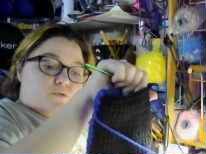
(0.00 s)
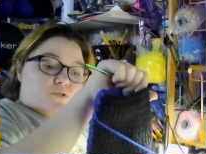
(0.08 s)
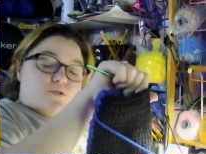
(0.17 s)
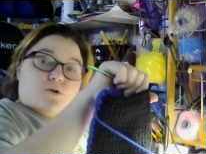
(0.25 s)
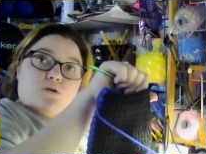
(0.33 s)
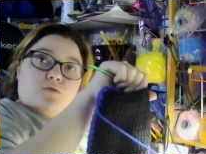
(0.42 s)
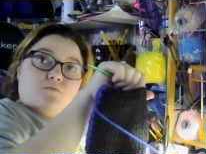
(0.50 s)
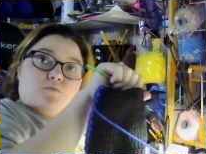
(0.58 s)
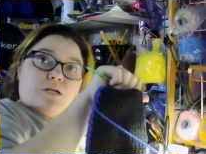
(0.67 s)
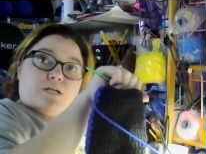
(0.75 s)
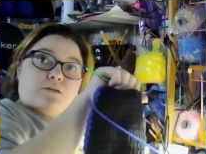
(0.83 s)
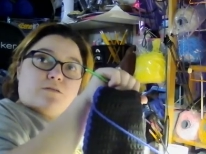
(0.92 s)
start
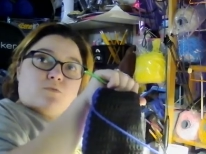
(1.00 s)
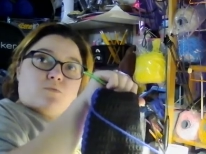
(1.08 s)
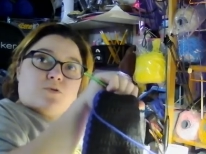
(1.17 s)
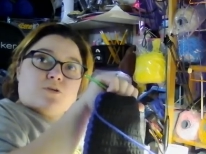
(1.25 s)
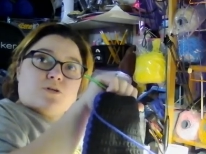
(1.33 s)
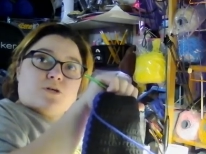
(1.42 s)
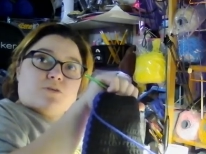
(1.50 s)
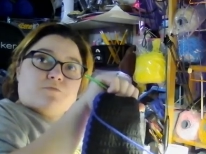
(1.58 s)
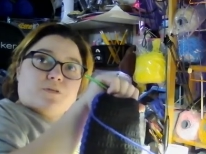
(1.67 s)
right here where the cuff